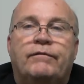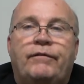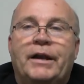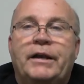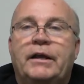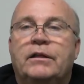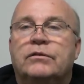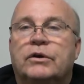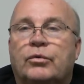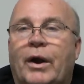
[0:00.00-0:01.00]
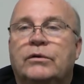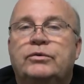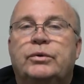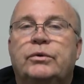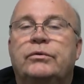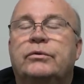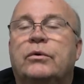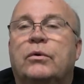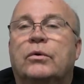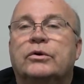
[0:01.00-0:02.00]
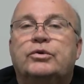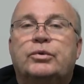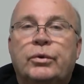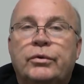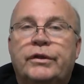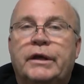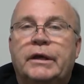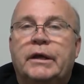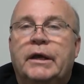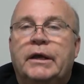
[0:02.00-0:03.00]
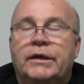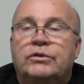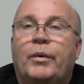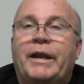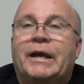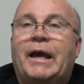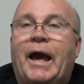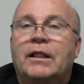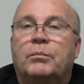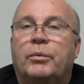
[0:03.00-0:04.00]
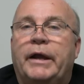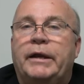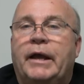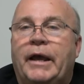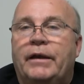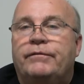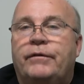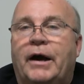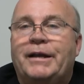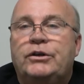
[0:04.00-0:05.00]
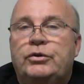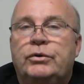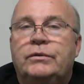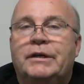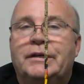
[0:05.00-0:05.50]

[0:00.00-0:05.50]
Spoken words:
Finding the ground truth or truthing is a way to calibrate and fine-tune the